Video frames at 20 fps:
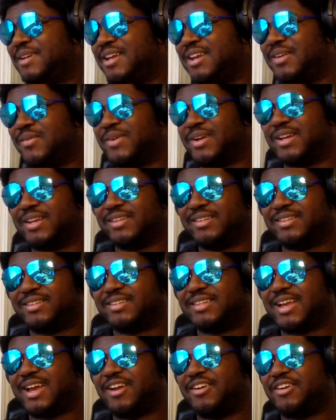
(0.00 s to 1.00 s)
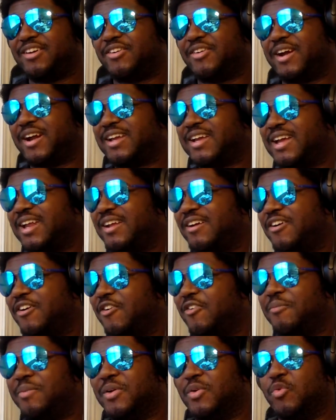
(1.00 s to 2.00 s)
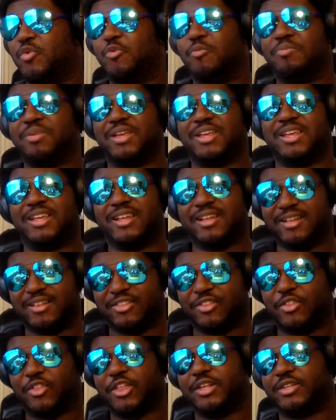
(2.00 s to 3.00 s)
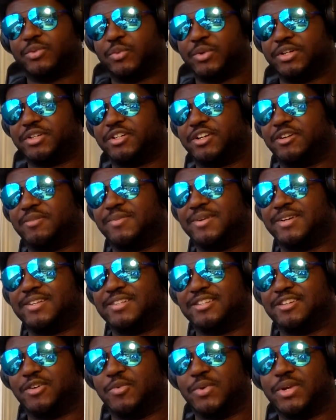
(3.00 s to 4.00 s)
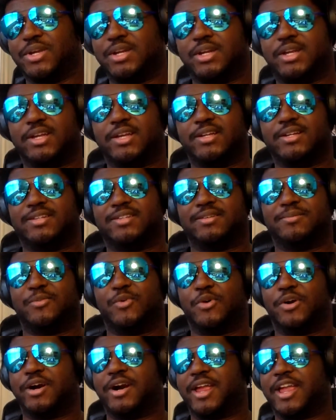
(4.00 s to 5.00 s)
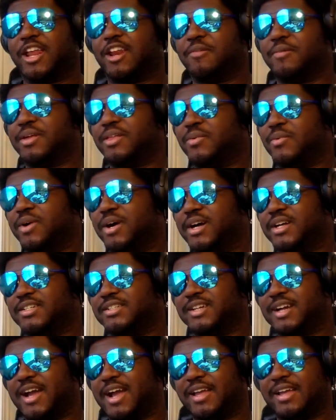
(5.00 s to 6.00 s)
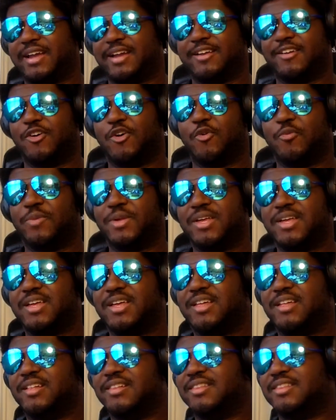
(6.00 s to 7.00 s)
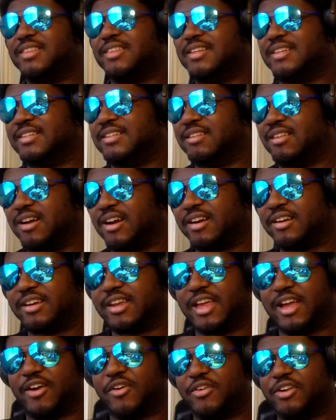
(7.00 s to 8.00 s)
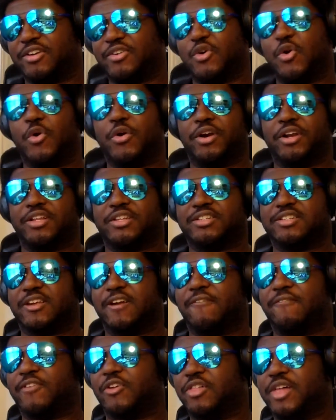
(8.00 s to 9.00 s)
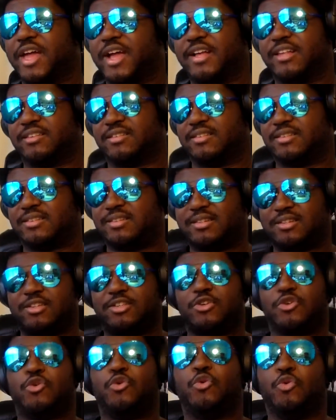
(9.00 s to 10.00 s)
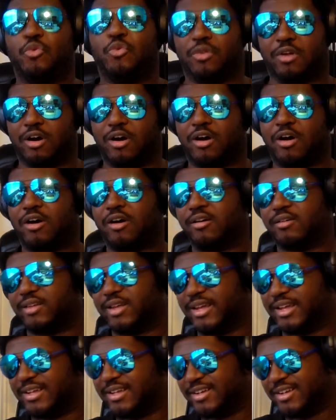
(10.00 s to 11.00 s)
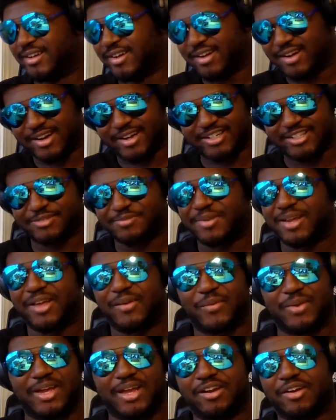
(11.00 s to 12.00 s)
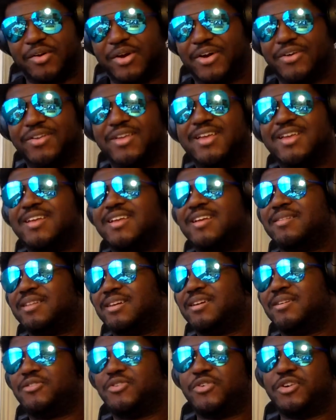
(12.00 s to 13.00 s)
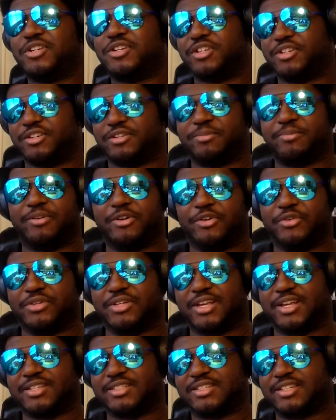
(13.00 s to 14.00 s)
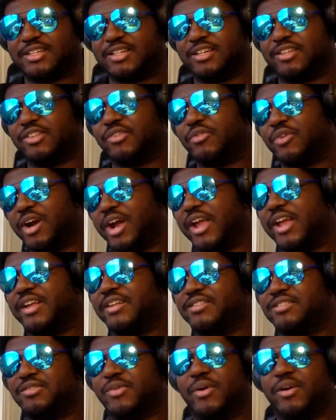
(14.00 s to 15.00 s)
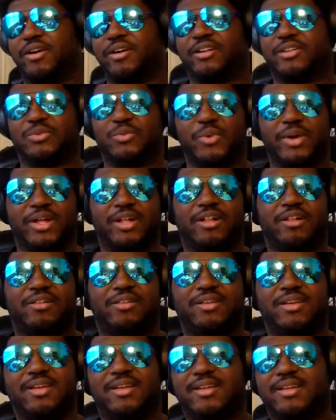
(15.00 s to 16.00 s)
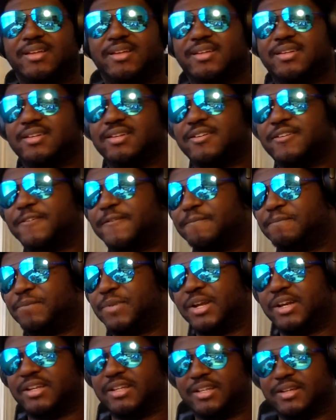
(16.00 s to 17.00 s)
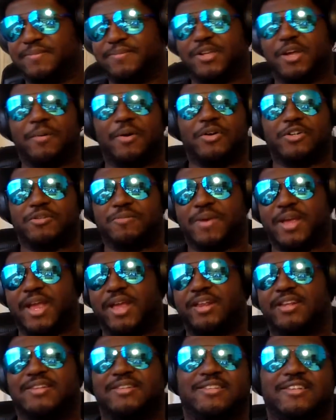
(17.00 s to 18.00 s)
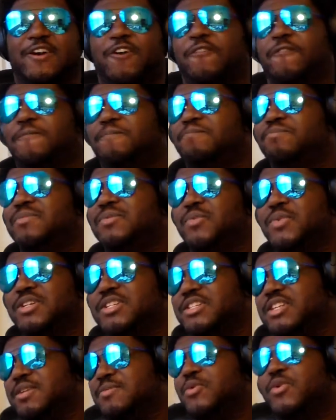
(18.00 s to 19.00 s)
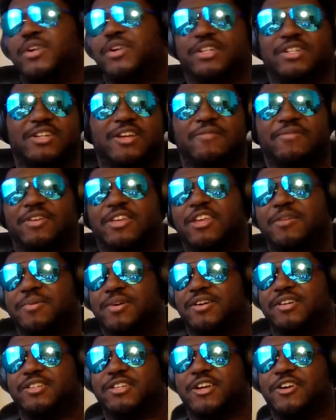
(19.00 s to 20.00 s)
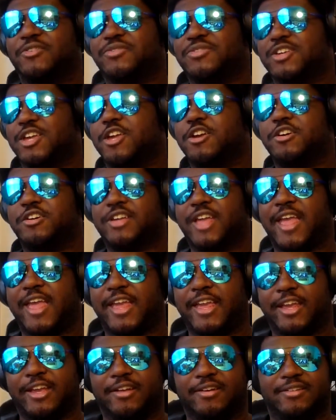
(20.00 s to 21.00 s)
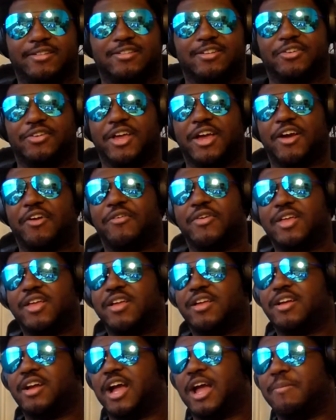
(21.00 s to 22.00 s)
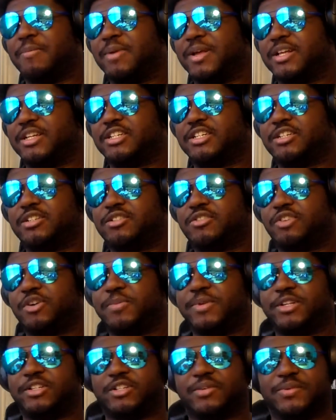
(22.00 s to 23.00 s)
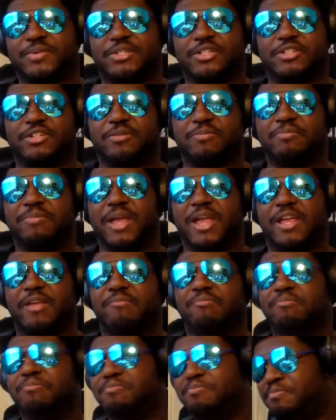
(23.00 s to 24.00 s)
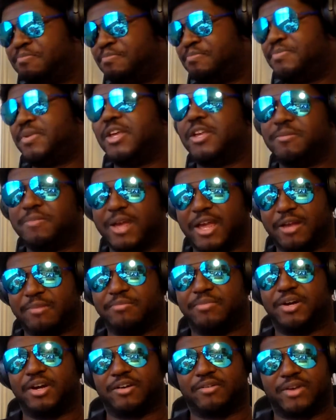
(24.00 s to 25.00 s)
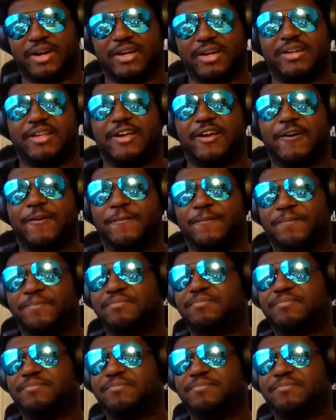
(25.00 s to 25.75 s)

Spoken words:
anyways, I don't know. I kind of hope it will be this winter because, you know, we need some more anime to watch. I hope this lockdown and quarantine stuff don't last too long. Like, gosh, man, we gotta go out. And of course, there's the protesting and the riots going on as well. But I'm talking about Japan itself. We just need more stuff to keep ourselves entertained. So now, I bet streaming services are making big bang buck right now.